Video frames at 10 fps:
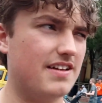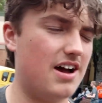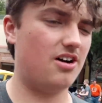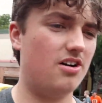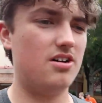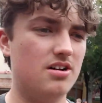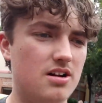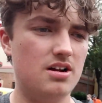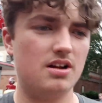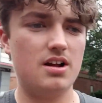So
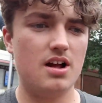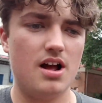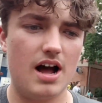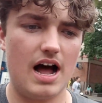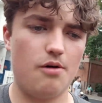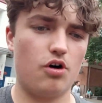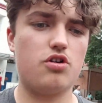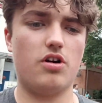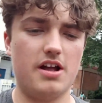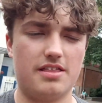I will
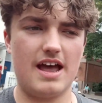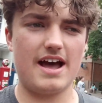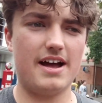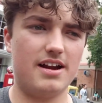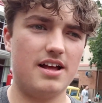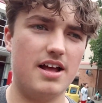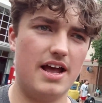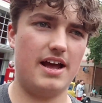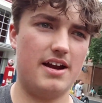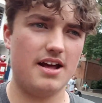create that,
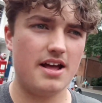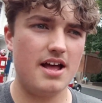and